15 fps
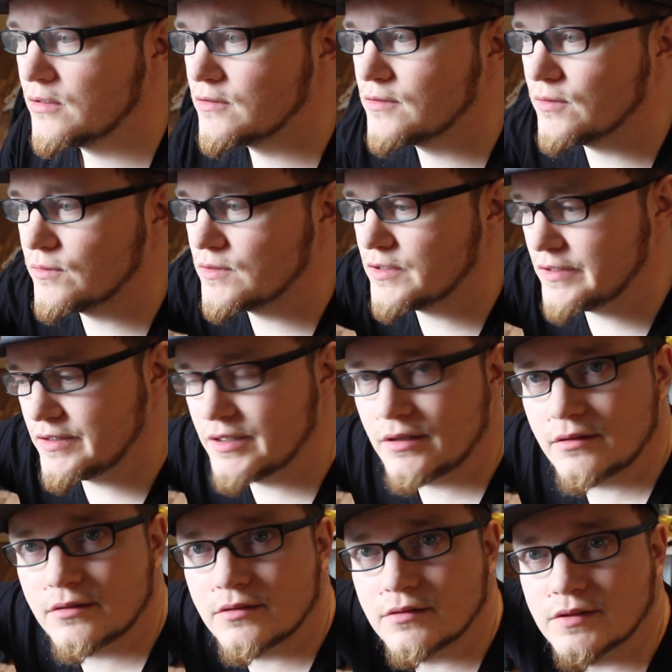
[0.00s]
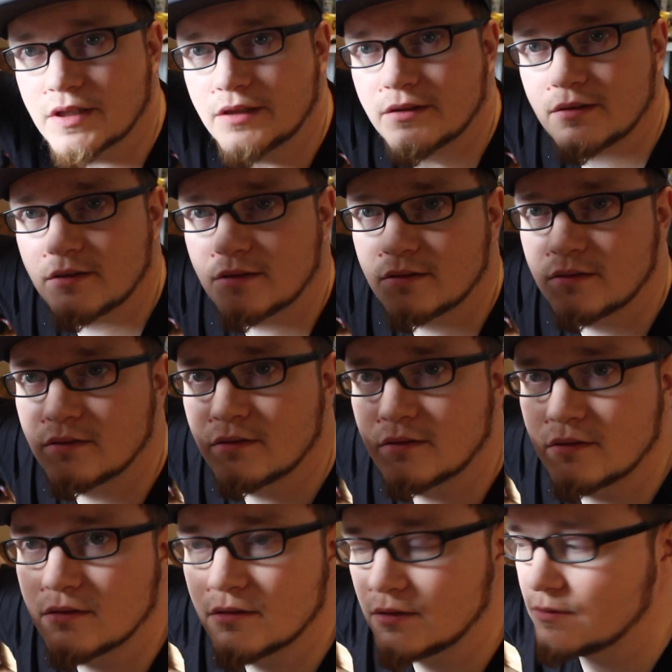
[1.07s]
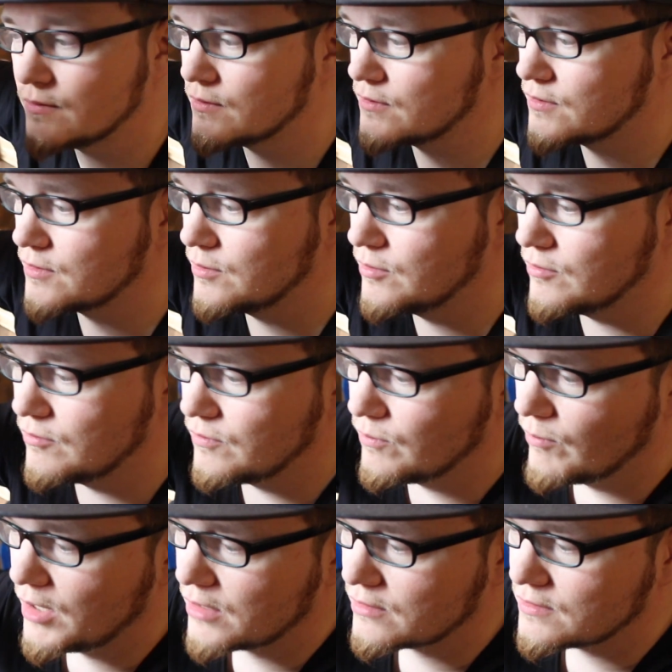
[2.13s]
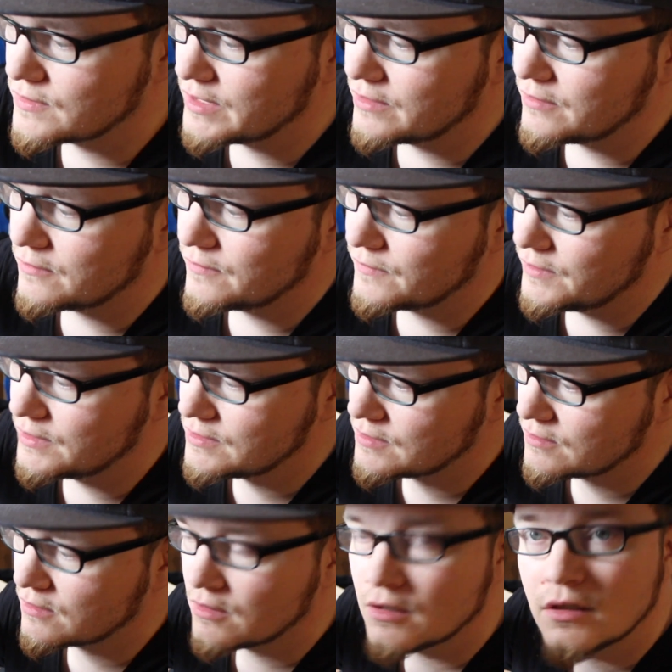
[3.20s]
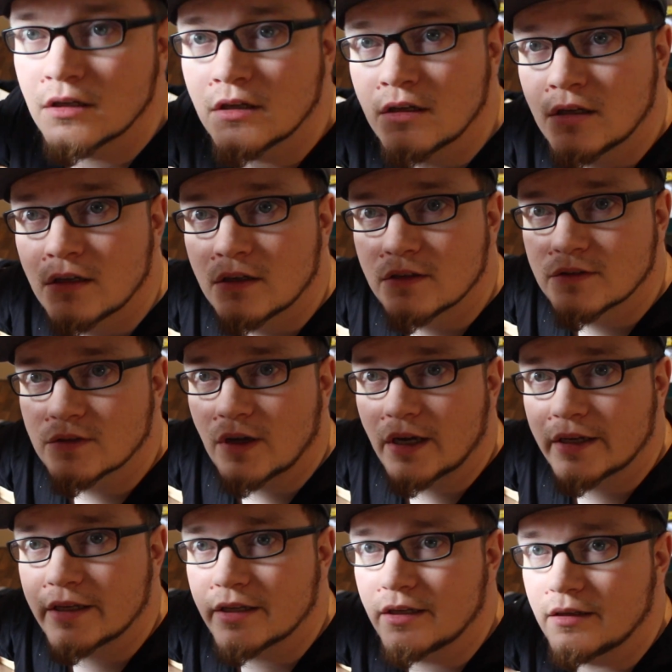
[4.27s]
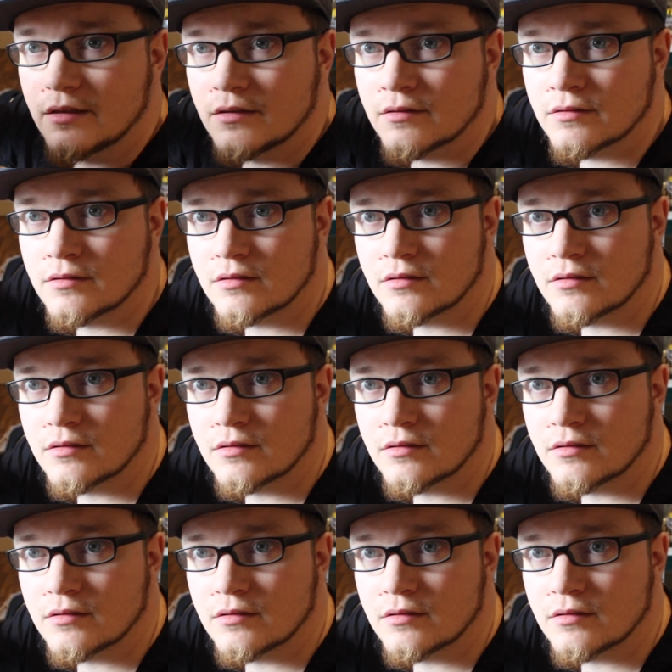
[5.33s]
so it's easier to center, to mark the center of this, so I can